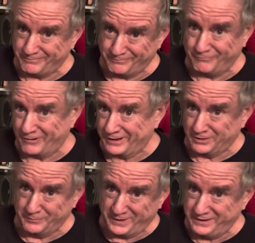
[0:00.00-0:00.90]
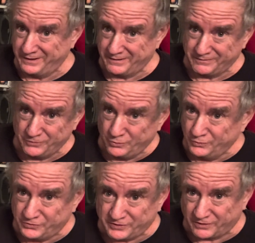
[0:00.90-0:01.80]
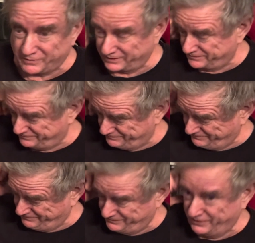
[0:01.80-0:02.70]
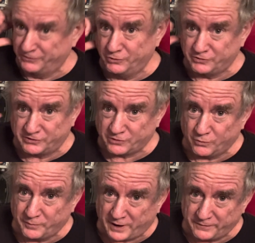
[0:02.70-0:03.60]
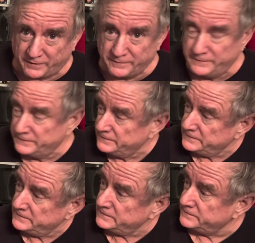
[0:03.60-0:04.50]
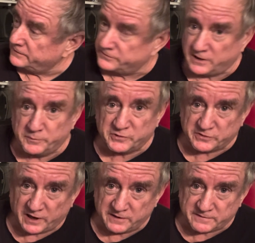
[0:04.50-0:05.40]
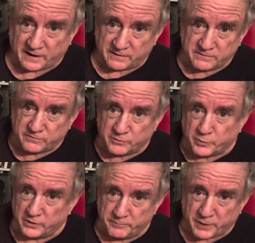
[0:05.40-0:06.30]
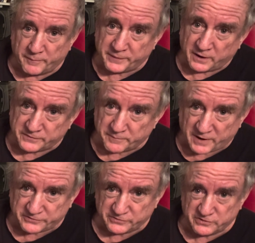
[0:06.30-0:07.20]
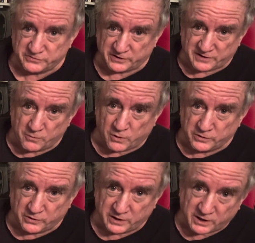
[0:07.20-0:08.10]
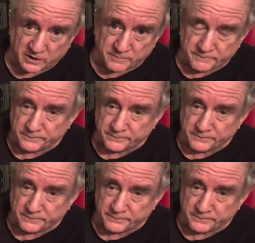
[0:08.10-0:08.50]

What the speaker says: regular media news, like the news that's owned by the deep state that's pumping out the messages that they want you to hear.